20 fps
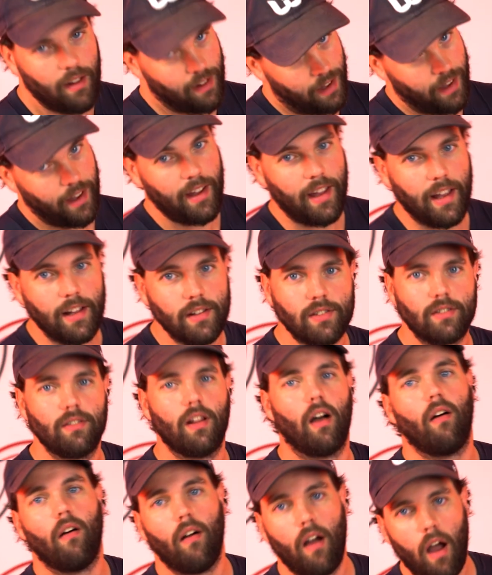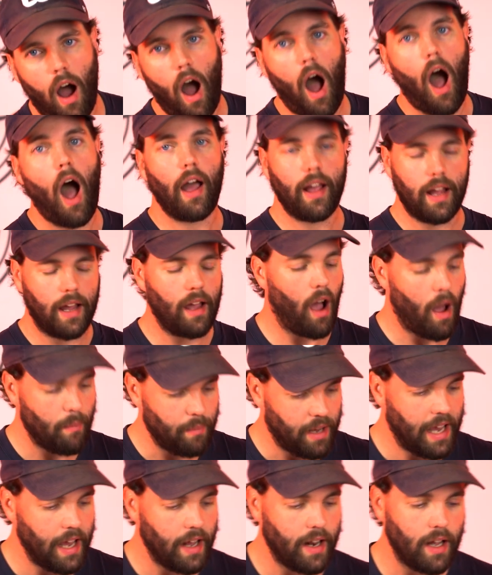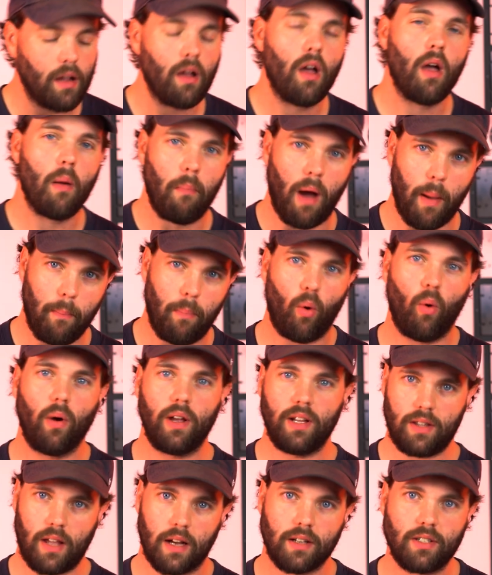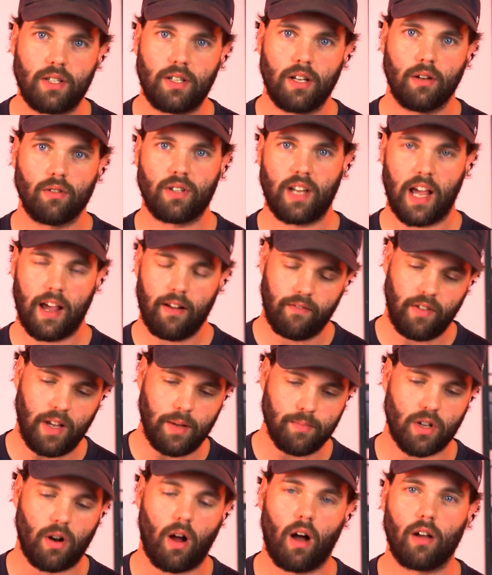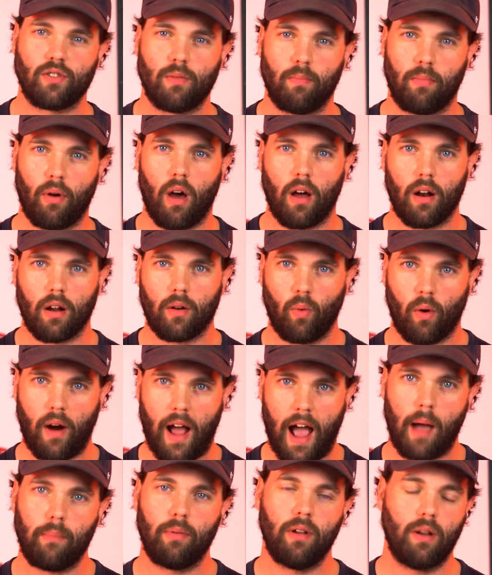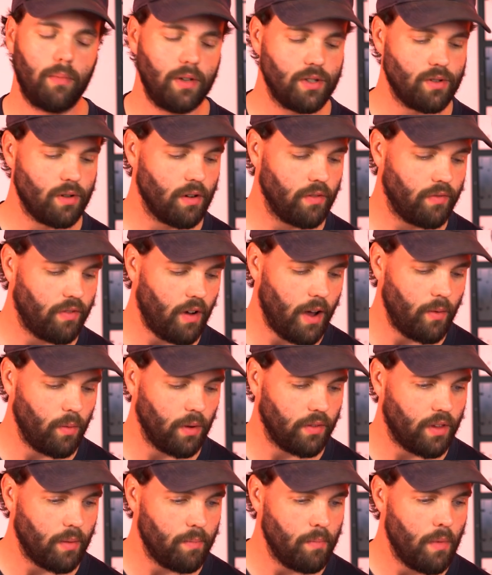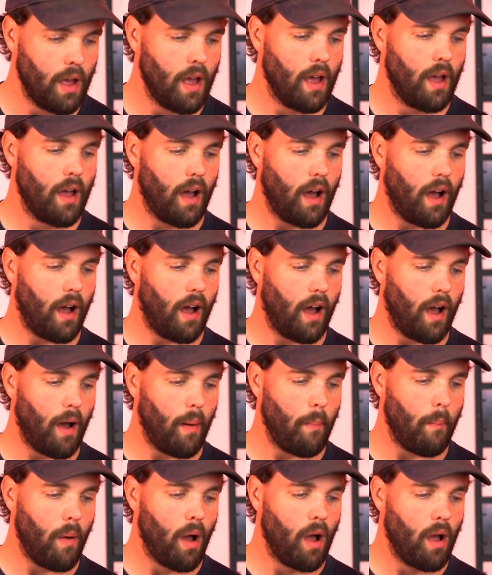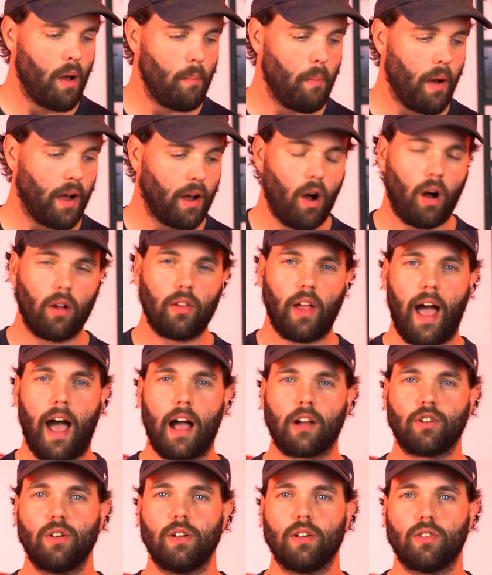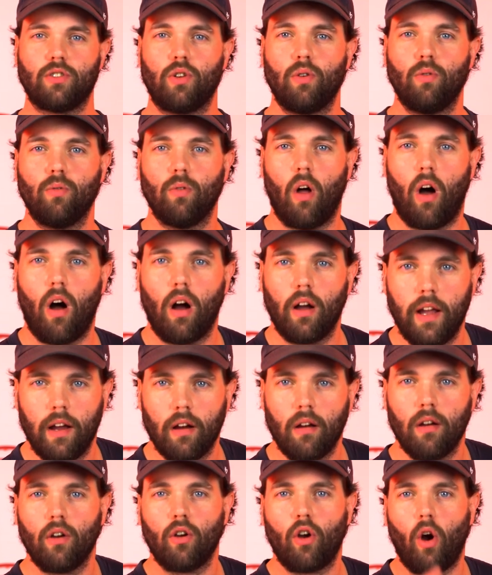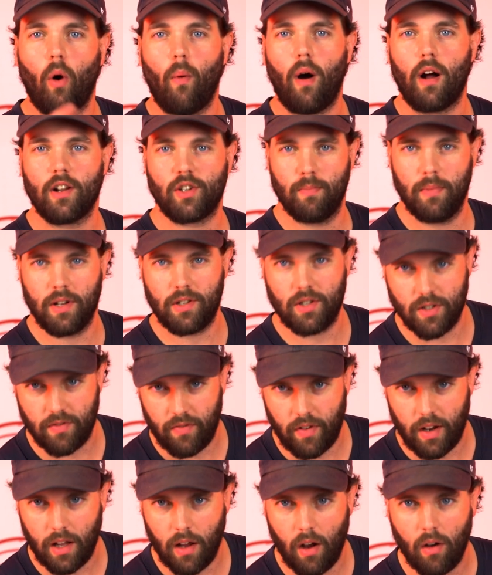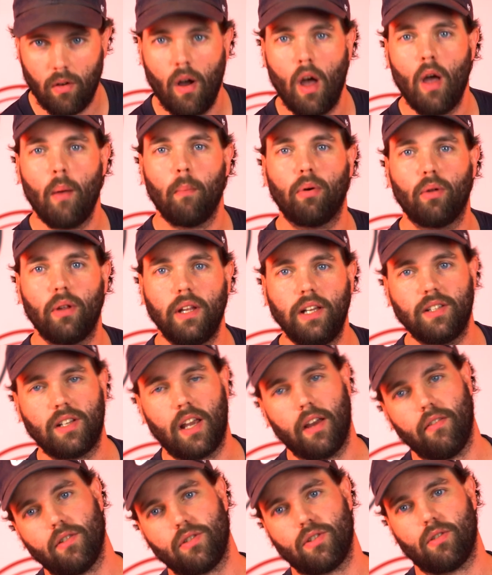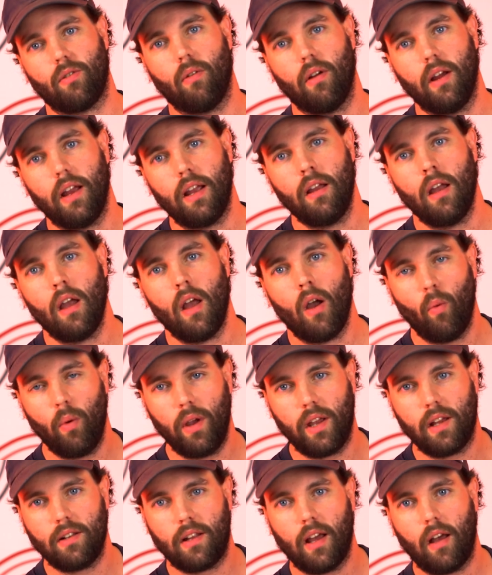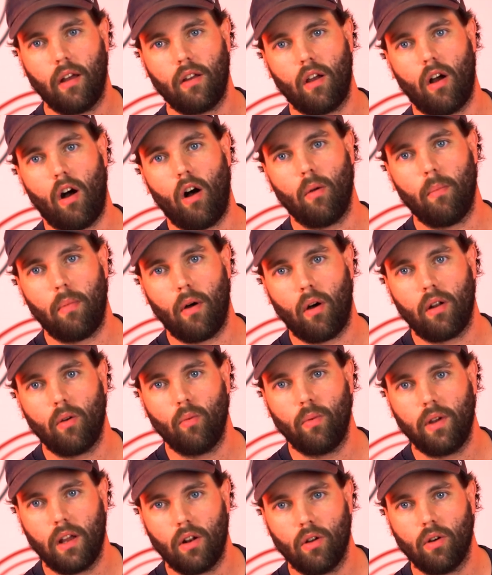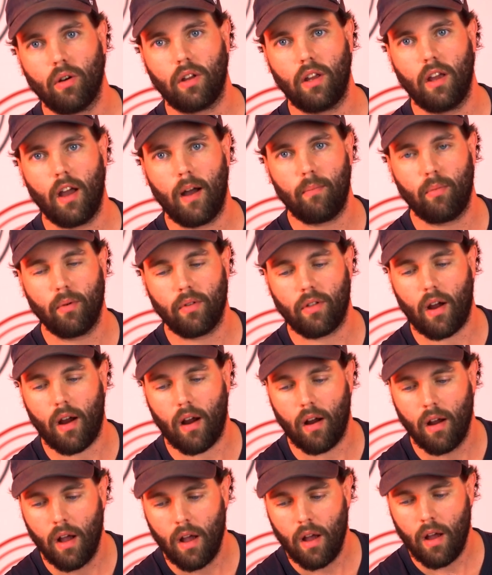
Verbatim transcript: Hey kids, no, I, am kidding. My point does still stand. Veeam's an awesome product. We're happy to be certified with them. Um, my call to action is too long here. Go watch Mitch's video. Please give us a ring. We can tell you all about it. We can hook you up with our